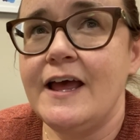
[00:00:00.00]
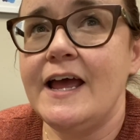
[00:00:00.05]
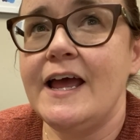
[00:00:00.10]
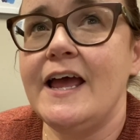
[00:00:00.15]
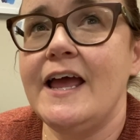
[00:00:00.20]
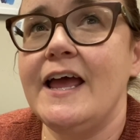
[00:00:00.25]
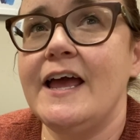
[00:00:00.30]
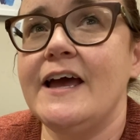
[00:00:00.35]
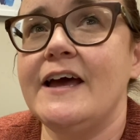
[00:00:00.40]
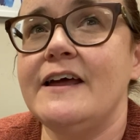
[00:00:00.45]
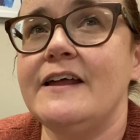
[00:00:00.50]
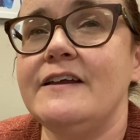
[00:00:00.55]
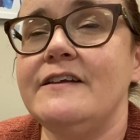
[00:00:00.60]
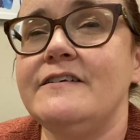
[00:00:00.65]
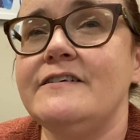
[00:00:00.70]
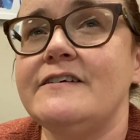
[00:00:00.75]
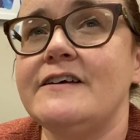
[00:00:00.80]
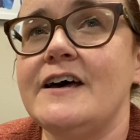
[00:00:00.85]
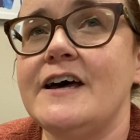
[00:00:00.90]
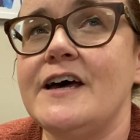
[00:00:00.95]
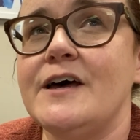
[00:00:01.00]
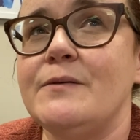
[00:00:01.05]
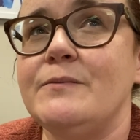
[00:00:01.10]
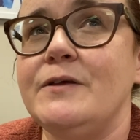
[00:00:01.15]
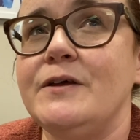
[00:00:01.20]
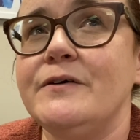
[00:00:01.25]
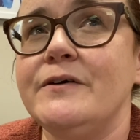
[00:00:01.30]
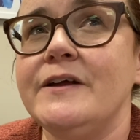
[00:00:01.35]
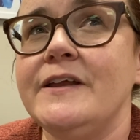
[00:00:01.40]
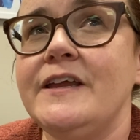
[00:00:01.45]
And
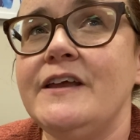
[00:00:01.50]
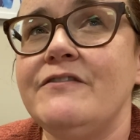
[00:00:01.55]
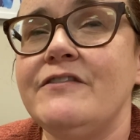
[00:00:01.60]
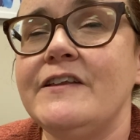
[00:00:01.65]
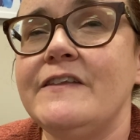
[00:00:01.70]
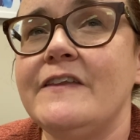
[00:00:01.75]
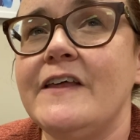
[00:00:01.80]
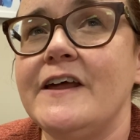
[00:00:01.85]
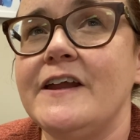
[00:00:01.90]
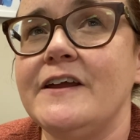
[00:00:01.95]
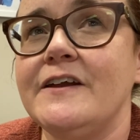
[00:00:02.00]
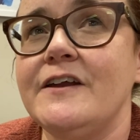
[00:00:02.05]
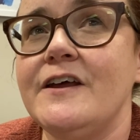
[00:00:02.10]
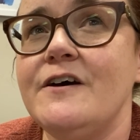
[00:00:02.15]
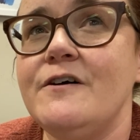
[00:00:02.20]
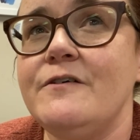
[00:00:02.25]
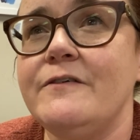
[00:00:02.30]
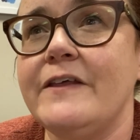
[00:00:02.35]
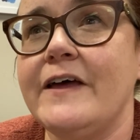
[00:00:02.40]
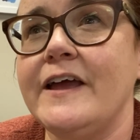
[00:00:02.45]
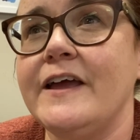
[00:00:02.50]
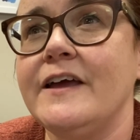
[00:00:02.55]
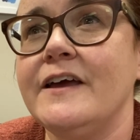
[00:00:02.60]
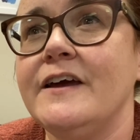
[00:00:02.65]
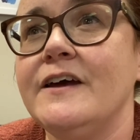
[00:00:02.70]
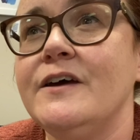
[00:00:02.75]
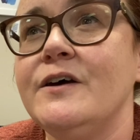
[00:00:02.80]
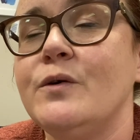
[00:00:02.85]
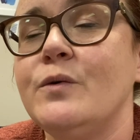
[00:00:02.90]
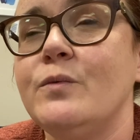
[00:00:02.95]
you can even let it know,
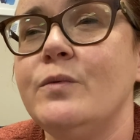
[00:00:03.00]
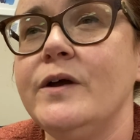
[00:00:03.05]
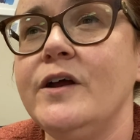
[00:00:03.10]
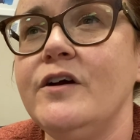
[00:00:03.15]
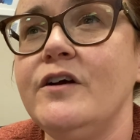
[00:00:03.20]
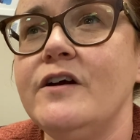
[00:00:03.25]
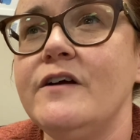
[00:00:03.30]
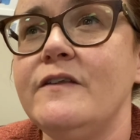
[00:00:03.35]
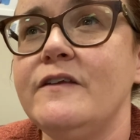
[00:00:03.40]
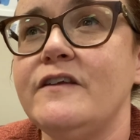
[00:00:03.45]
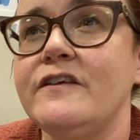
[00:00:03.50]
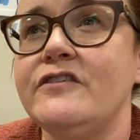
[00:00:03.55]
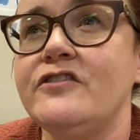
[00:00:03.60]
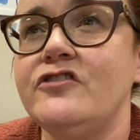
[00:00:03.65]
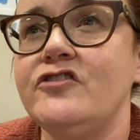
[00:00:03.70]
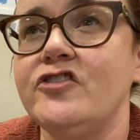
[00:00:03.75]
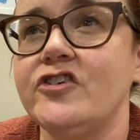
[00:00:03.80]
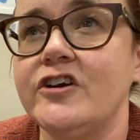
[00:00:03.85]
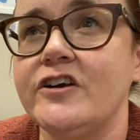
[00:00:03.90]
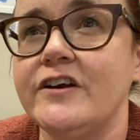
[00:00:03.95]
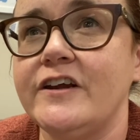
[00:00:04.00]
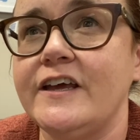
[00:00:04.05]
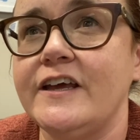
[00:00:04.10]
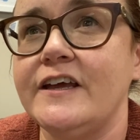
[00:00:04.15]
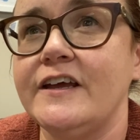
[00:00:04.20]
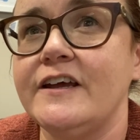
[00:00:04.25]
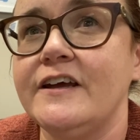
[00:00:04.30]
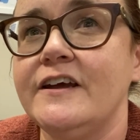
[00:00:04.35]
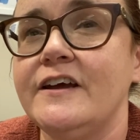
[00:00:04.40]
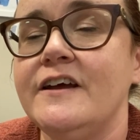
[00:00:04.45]
we're on this
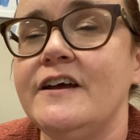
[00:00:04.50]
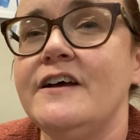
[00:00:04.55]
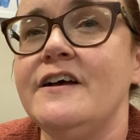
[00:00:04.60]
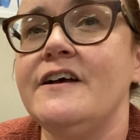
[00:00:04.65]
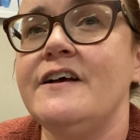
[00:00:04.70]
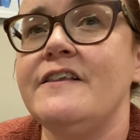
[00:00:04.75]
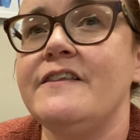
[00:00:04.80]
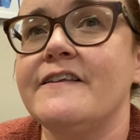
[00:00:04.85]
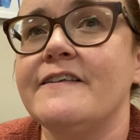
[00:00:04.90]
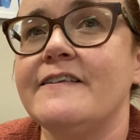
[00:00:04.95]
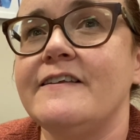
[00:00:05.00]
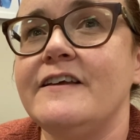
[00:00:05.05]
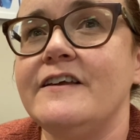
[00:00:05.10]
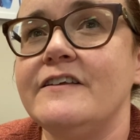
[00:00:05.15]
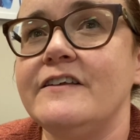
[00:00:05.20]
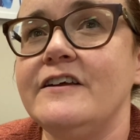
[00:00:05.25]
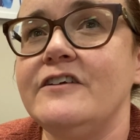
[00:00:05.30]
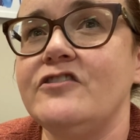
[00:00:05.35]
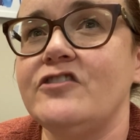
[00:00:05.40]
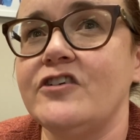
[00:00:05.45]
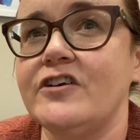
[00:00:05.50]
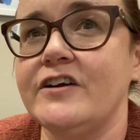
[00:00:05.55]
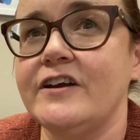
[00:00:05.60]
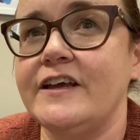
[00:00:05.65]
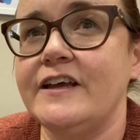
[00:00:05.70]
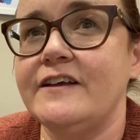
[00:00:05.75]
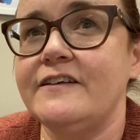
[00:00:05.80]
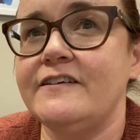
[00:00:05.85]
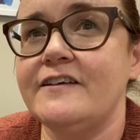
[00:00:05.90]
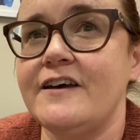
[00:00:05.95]
journey this healing
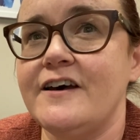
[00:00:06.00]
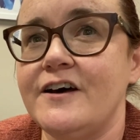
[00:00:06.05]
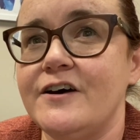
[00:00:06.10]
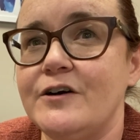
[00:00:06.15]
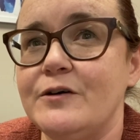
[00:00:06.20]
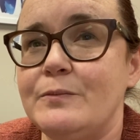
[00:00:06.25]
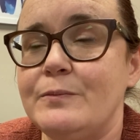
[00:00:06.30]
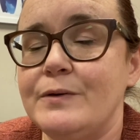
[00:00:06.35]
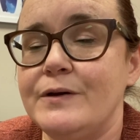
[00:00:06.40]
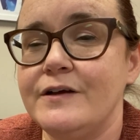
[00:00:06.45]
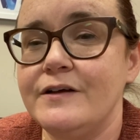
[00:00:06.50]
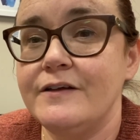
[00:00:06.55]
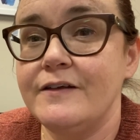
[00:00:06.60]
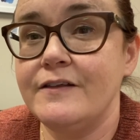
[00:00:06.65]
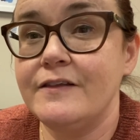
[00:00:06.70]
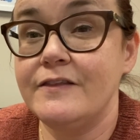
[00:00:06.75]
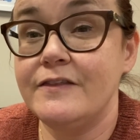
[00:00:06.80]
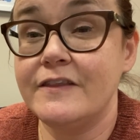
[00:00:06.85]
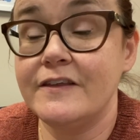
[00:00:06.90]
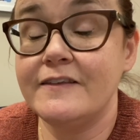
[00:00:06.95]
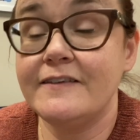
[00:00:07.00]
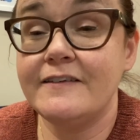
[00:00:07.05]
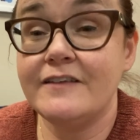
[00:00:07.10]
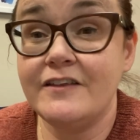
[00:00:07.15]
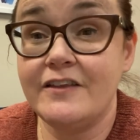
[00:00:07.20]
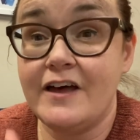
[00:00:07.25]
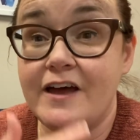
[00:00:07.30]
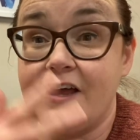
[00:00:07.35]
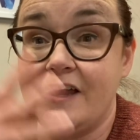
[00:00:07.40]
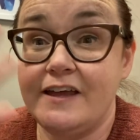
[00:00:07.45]
journey to help this
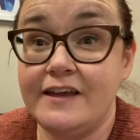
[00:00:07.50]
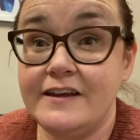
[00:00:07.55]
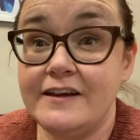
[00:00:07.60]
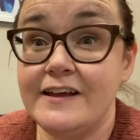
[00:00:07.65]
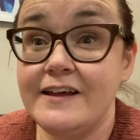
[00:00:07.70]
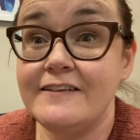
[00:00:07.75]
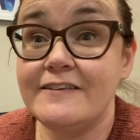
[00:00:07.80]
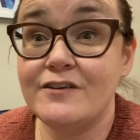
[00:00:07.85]
client, its